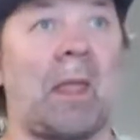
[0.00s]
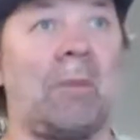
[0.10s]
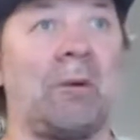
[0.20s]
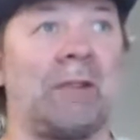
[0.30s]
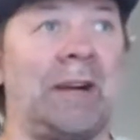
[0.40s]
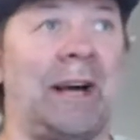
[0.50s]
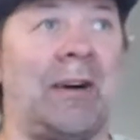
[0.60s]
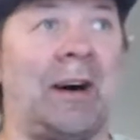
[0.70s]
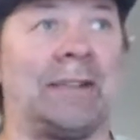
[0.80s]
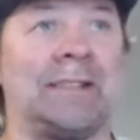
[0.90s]
But right
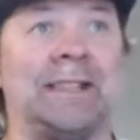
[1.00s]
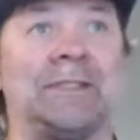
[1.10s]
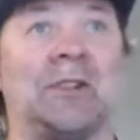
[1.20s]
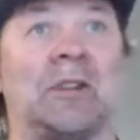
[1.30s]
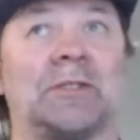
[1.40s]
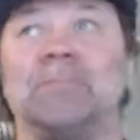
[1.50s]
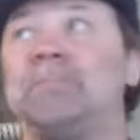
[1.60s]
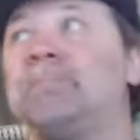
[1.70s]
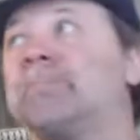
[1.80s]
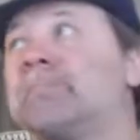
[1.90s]
now, hot tea is awesome.
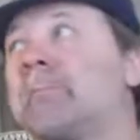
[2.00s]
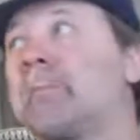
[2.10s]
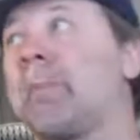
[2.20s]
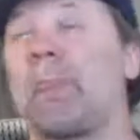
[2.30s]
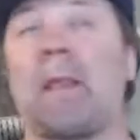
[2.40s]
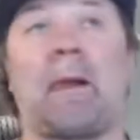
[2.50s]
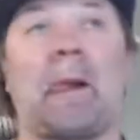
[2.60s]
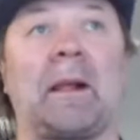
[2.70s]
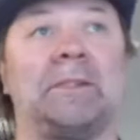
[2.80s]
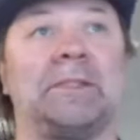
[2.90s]

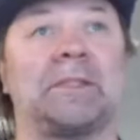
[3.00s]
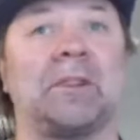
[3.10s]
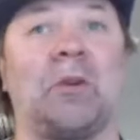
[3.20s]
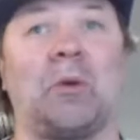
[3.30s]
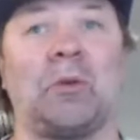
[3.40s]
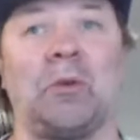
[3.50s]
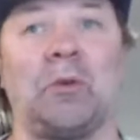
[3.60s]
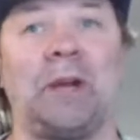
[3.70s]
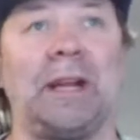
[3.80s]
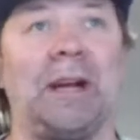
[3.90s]
Because it's cold
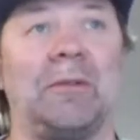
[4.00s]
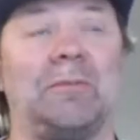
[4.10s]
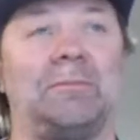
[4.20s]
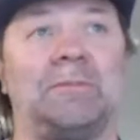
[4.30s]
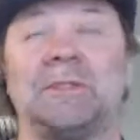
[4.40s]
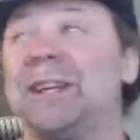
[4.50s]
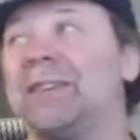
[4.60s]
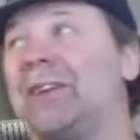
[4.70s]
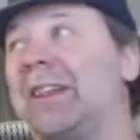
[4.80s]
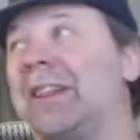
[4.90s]
and windy out. It's
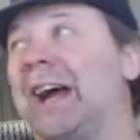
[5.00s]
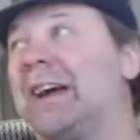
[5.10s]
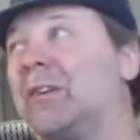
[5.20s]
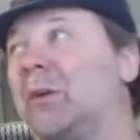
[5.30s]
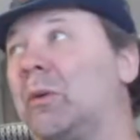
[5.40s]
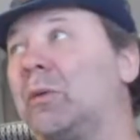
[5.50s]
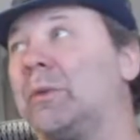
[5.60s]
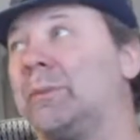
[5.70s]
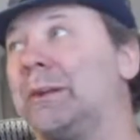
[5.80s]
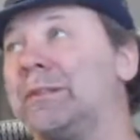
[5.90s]
not even that
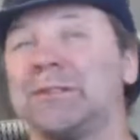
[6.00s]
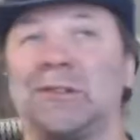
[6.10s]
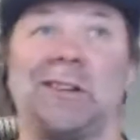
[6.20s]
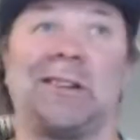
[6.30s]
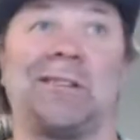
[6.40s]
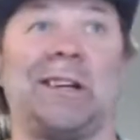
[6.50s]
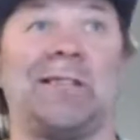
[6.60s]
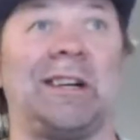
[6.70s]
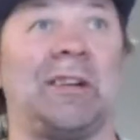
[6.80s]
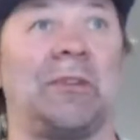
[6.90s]
cold. I mean, it's 33
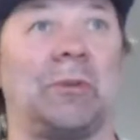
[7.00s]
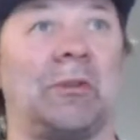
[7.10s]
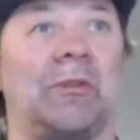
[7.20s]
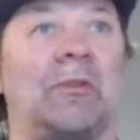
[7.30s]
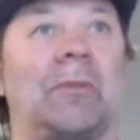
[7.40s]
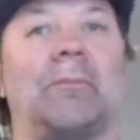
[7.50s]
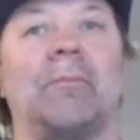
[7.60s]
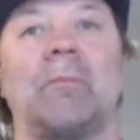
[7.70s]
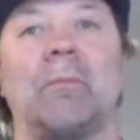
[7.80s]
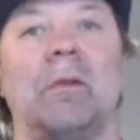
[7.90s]
degrees, which is
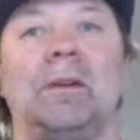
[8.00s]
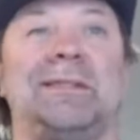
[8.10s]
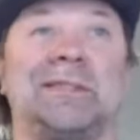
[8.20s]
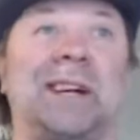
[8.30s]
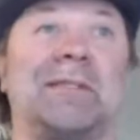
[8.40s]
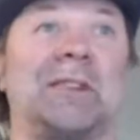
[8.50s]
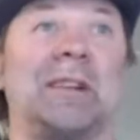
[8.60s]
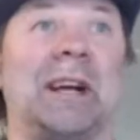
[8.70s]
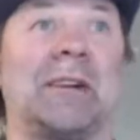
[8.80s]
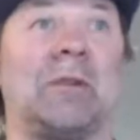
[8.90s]
it's not
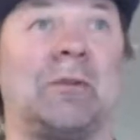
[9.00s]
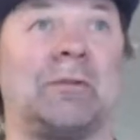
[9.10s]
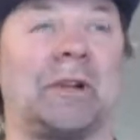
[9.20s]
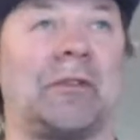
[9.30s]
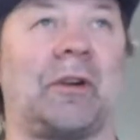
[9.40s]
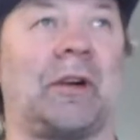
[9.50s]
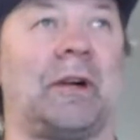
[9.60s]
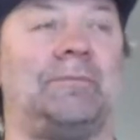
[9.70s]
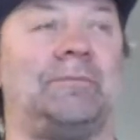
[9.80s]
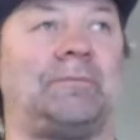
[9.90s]
really that cold for this
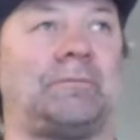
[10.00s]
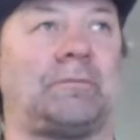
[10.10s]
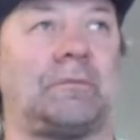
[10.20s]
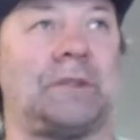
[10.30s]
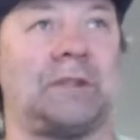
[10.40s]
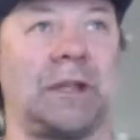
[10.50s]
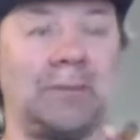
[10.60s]
area. This time of